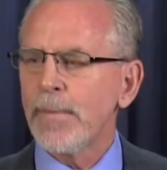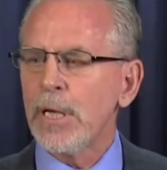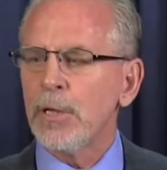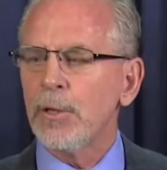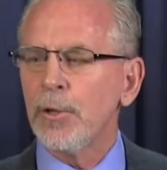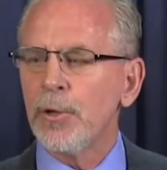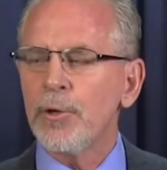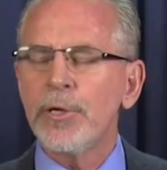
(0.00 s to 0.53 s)

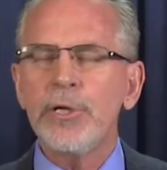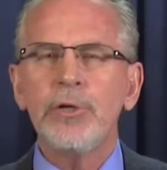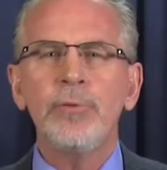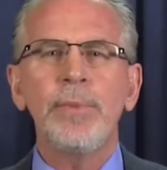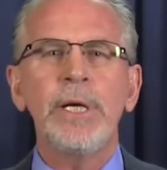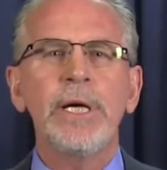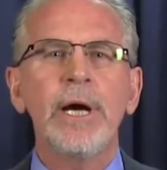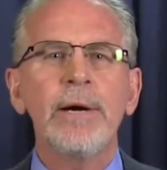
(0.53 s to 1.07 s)
Learning to
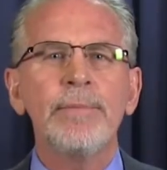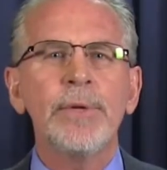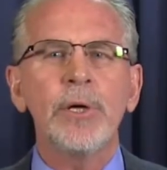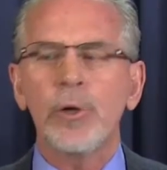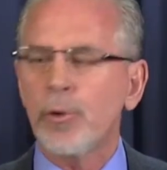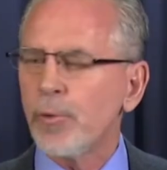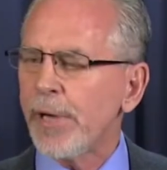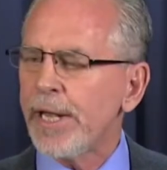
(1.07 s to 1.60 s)
become the
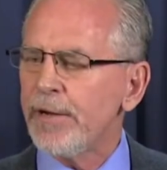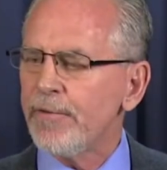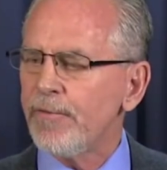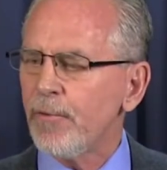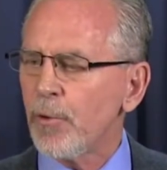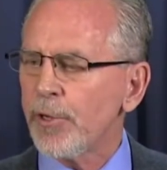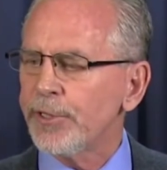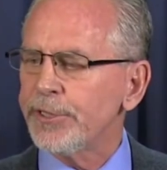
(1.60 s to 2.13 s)
creative
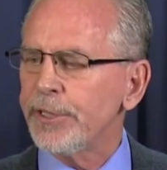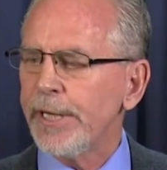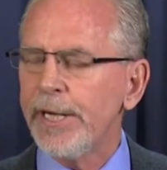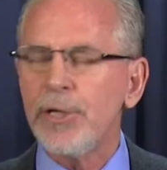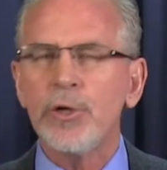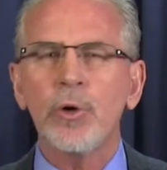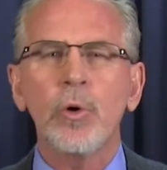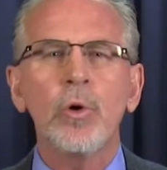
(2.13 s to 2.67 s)
force in
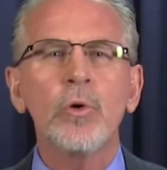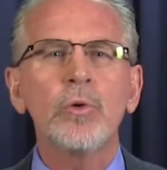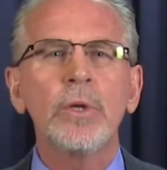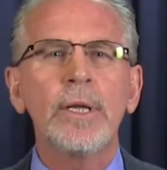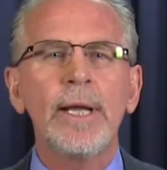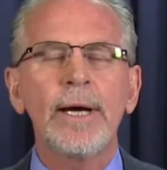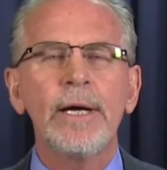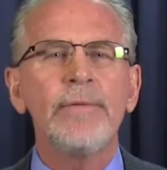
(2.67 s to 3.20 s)
your own
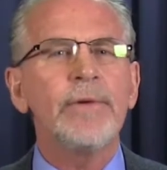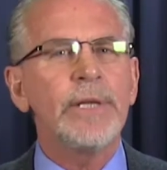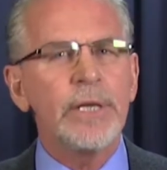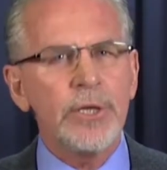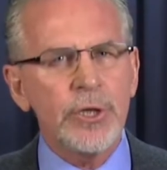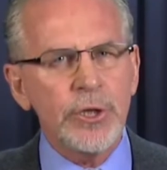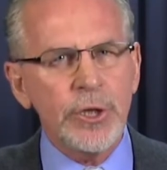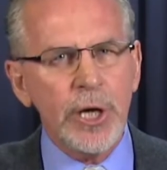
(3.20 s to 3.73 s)
life and then
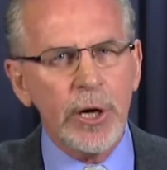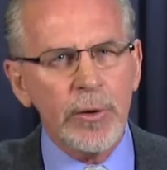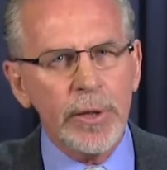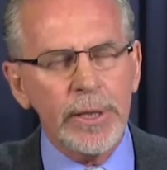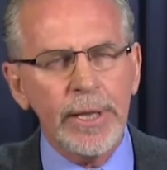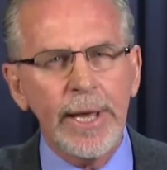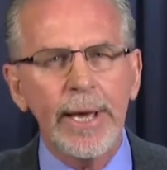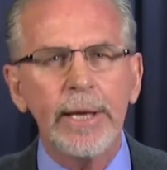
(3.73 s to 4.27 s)

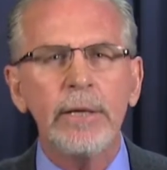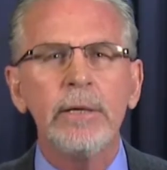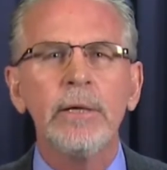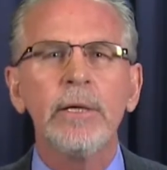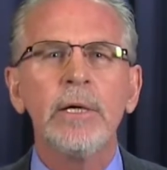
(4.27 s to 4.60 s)
sharing that